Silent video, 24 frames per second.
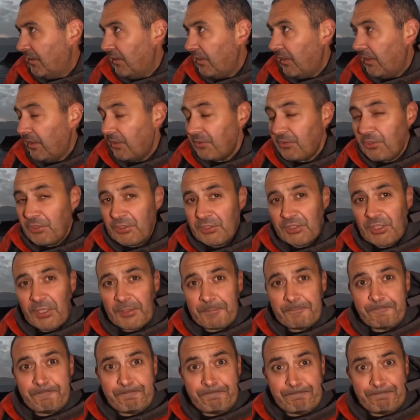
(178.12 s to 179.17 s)
I just got
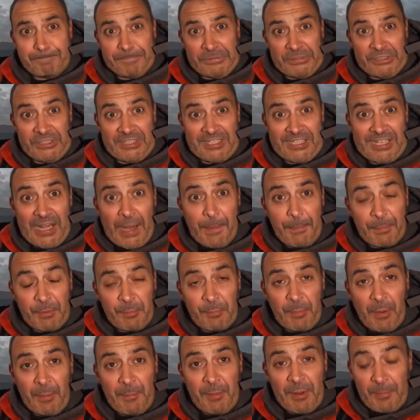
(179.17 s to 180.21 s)
slapped
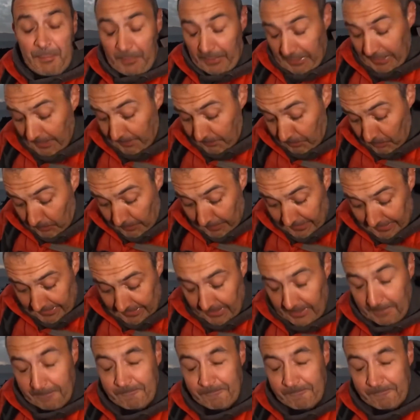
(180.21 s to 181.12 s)
by my camera bag.